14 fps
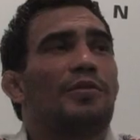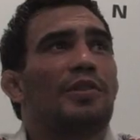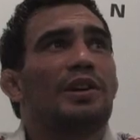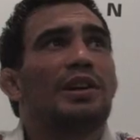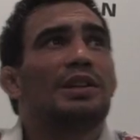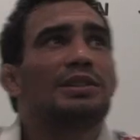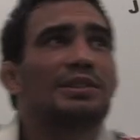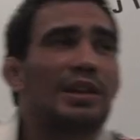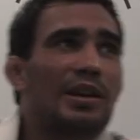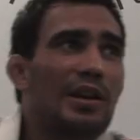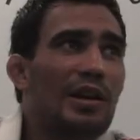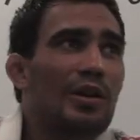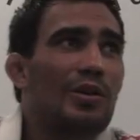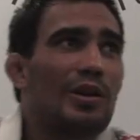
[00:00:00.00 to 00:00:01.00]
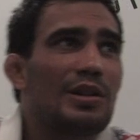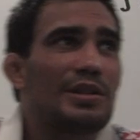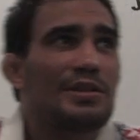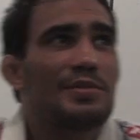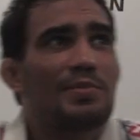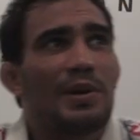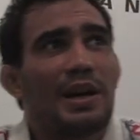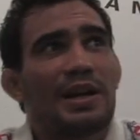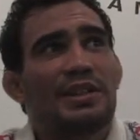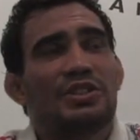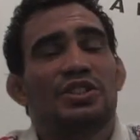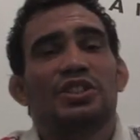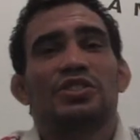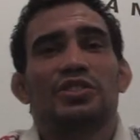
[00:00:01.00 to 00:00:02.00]
first is my
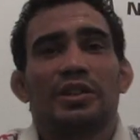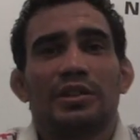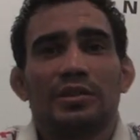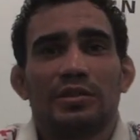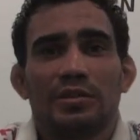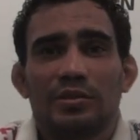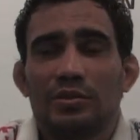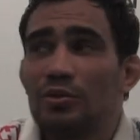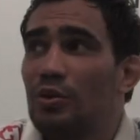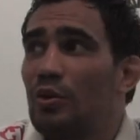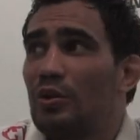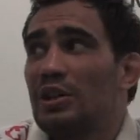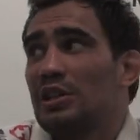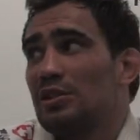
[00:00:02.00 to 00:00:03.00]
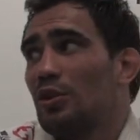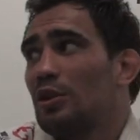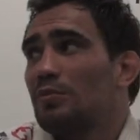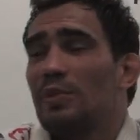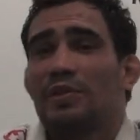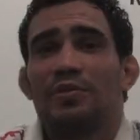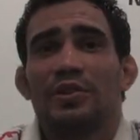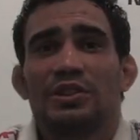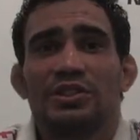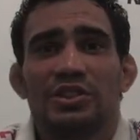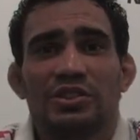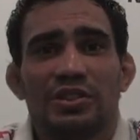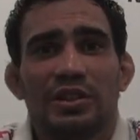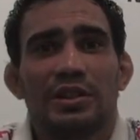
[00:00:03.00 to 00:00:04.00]
teacher. You know, he's not my first
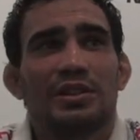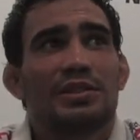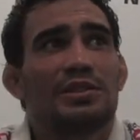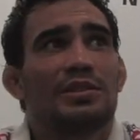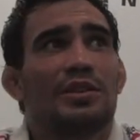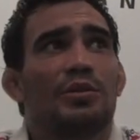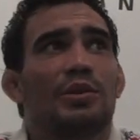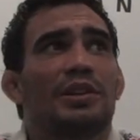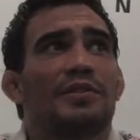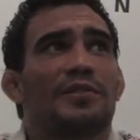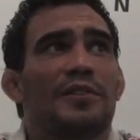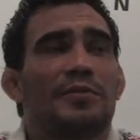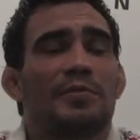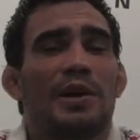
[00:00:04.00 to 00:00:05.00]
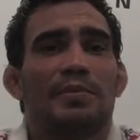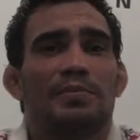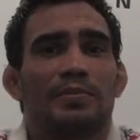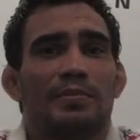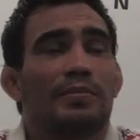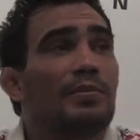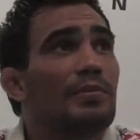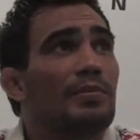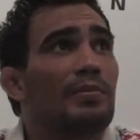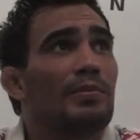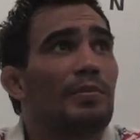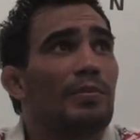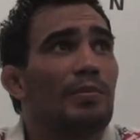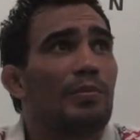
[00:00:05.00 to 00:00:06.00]
teacher. He's the one who gives my
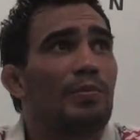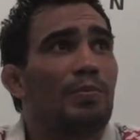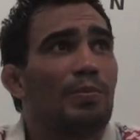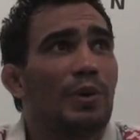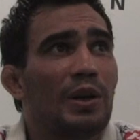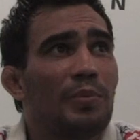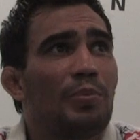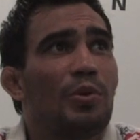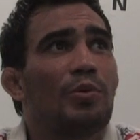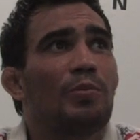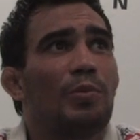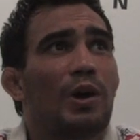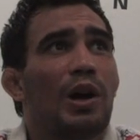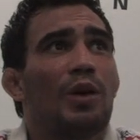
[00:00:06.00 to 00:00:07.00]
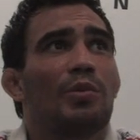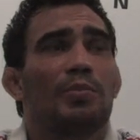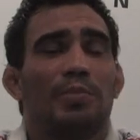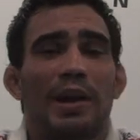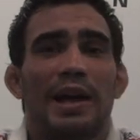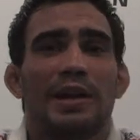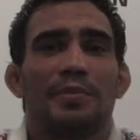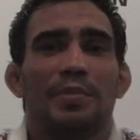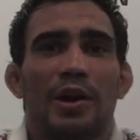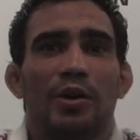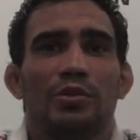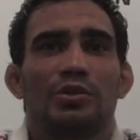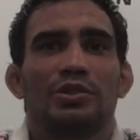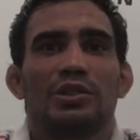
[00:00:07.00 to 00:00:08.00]
purple, brown, and black
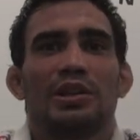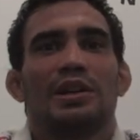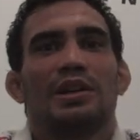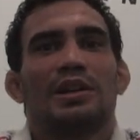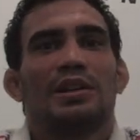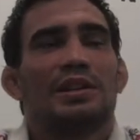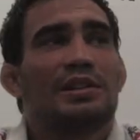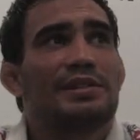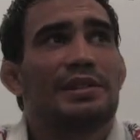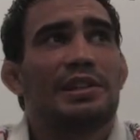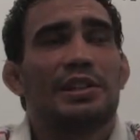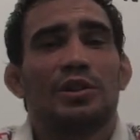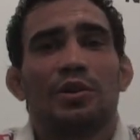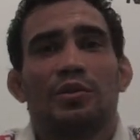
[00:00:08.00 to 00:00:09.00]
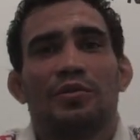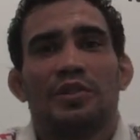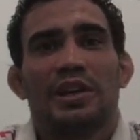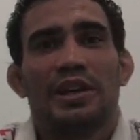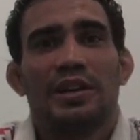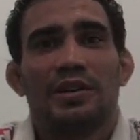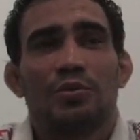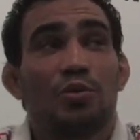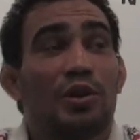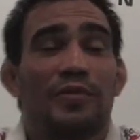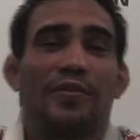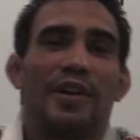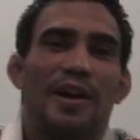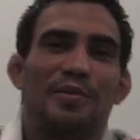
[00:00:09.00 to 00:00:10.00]
belt. It's Leo oh, yeah. Vieira,
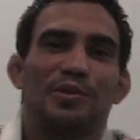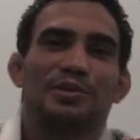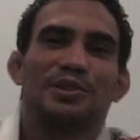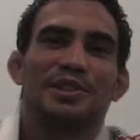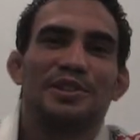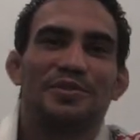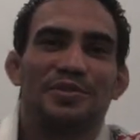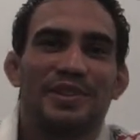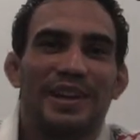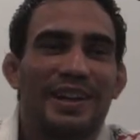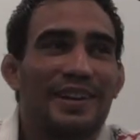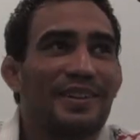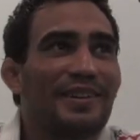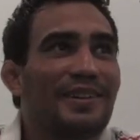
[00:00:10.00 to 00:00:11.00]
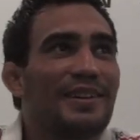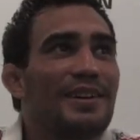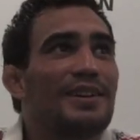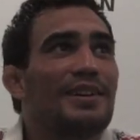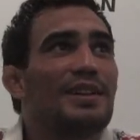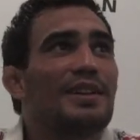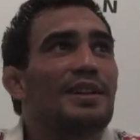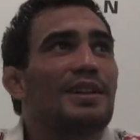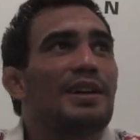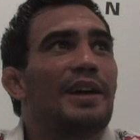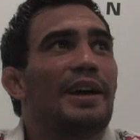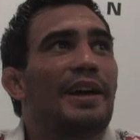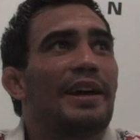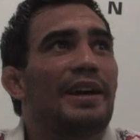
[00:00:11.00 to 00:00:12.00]
world famous Leo Vieira,
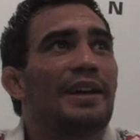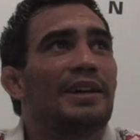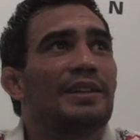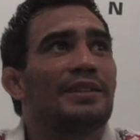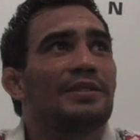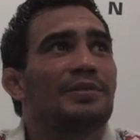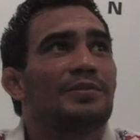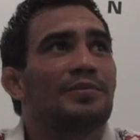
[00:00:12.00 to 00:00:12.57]
and